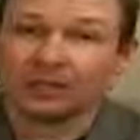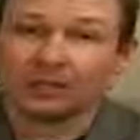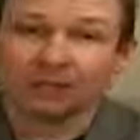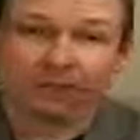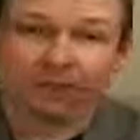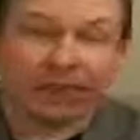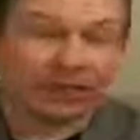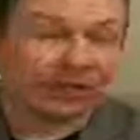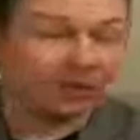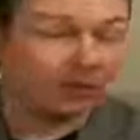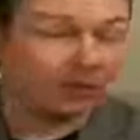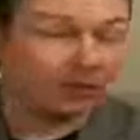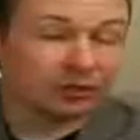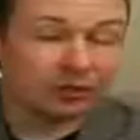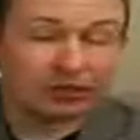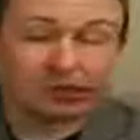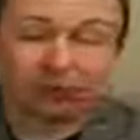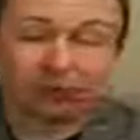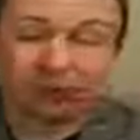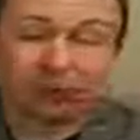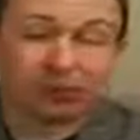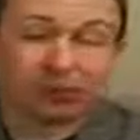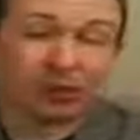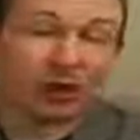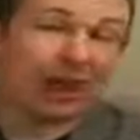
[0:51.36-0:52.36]
you're not even
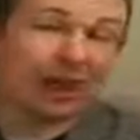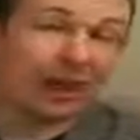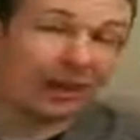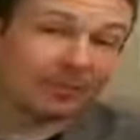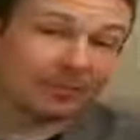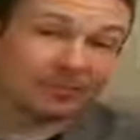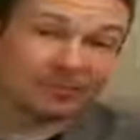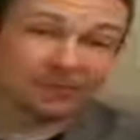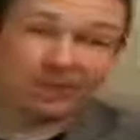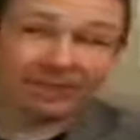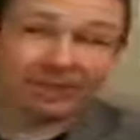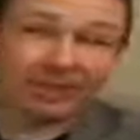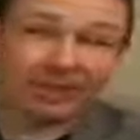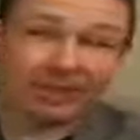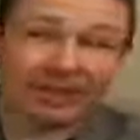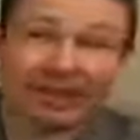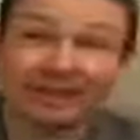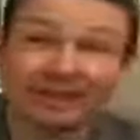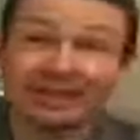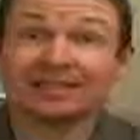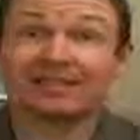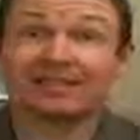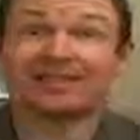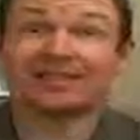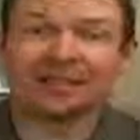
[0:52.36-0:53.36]
sure perhaps if there
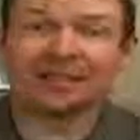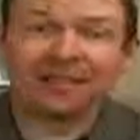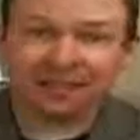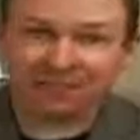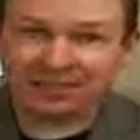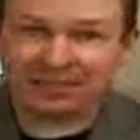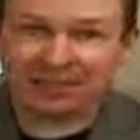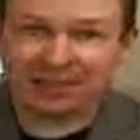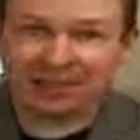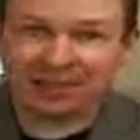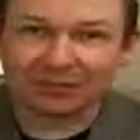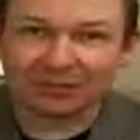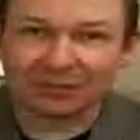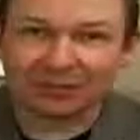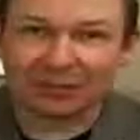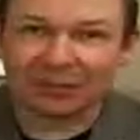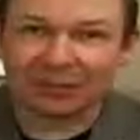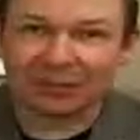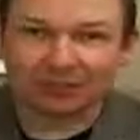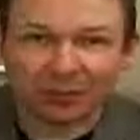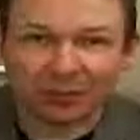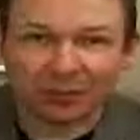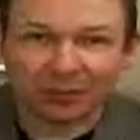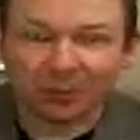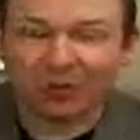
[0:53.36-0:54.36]
is a next
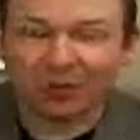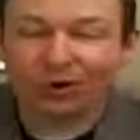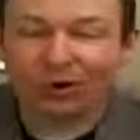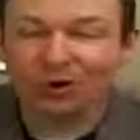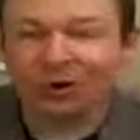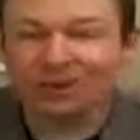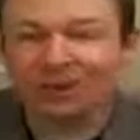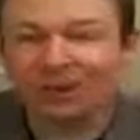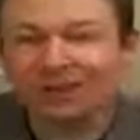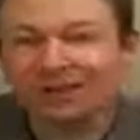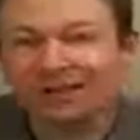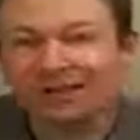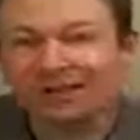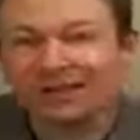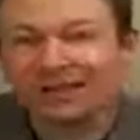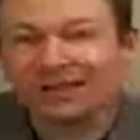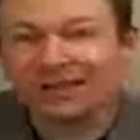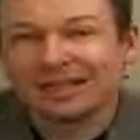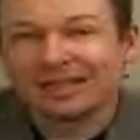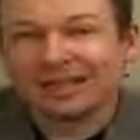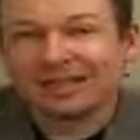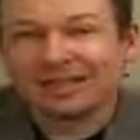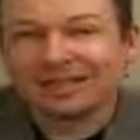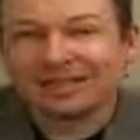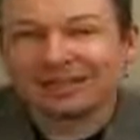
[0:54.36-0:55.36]
level or
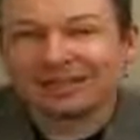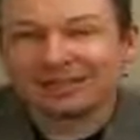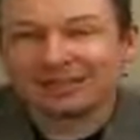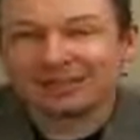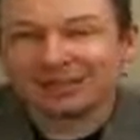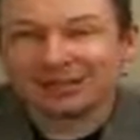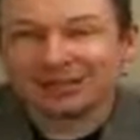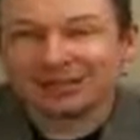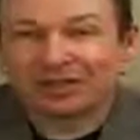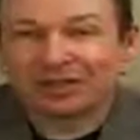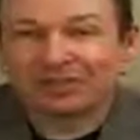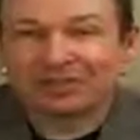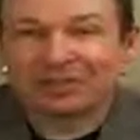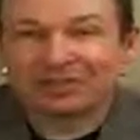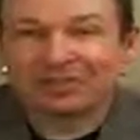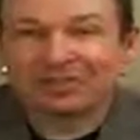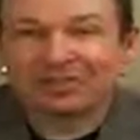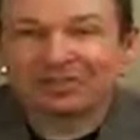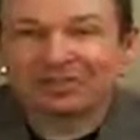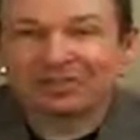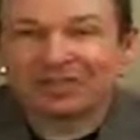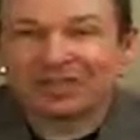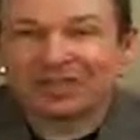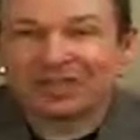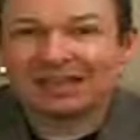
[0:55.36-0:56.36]
if there
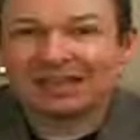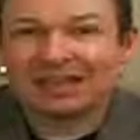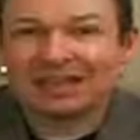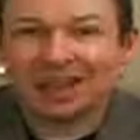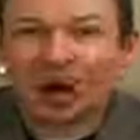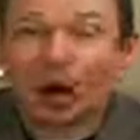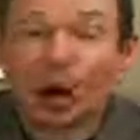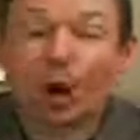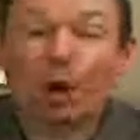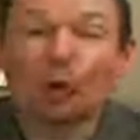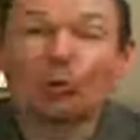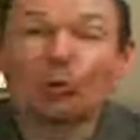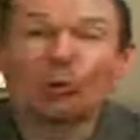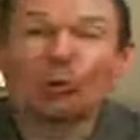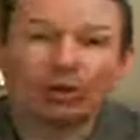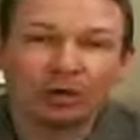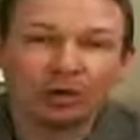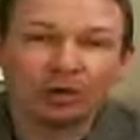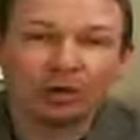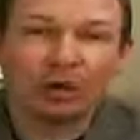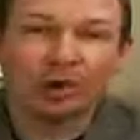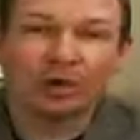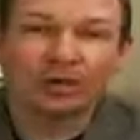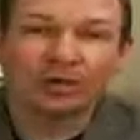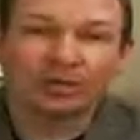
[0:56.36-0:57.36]
is any hope
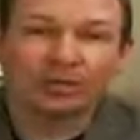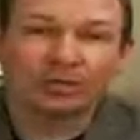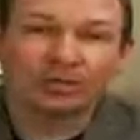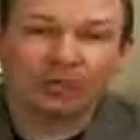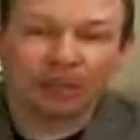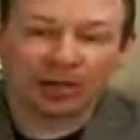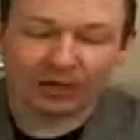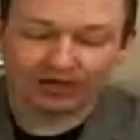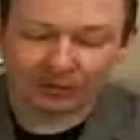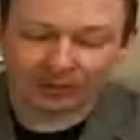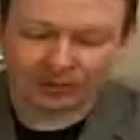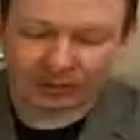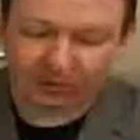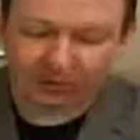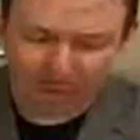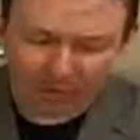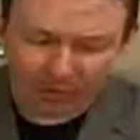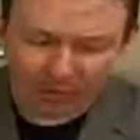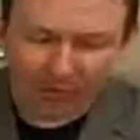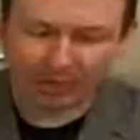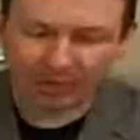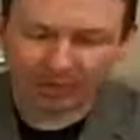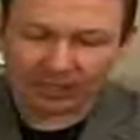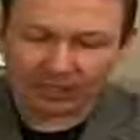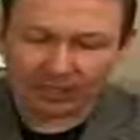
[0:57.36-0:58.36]
whatsoever, and I'm
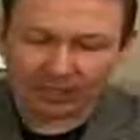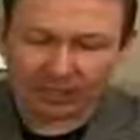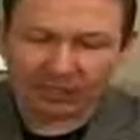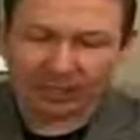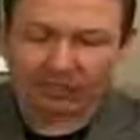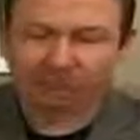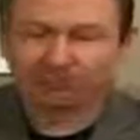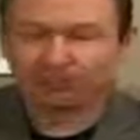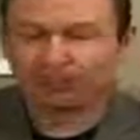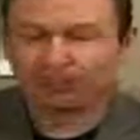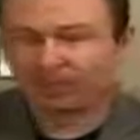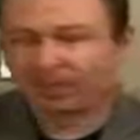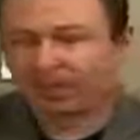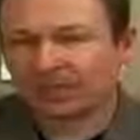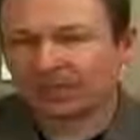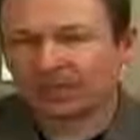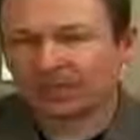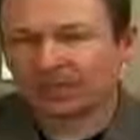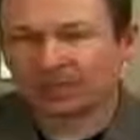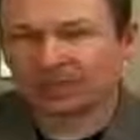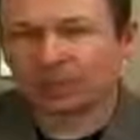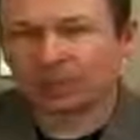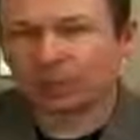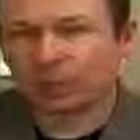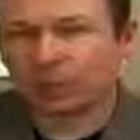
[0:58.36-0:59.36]
talking about
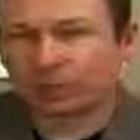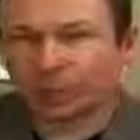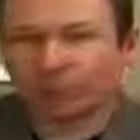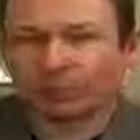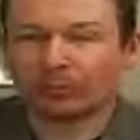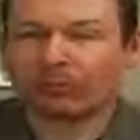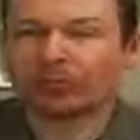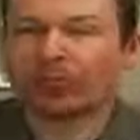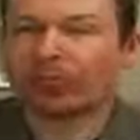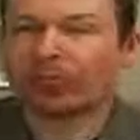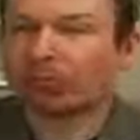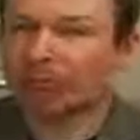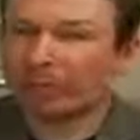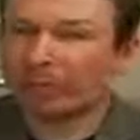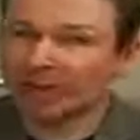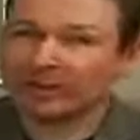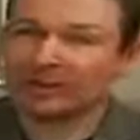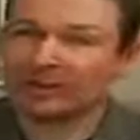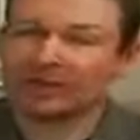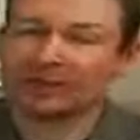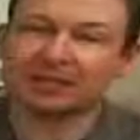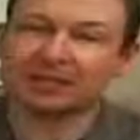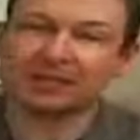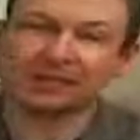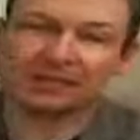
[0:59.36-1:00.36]
in the realm of
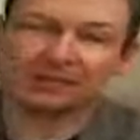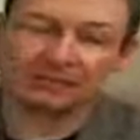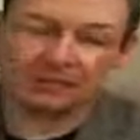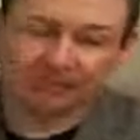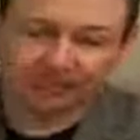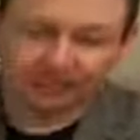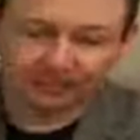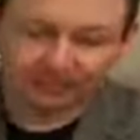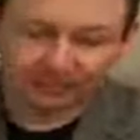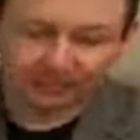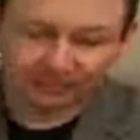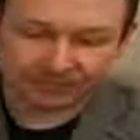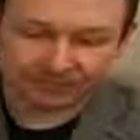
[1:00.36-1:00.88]
abundance,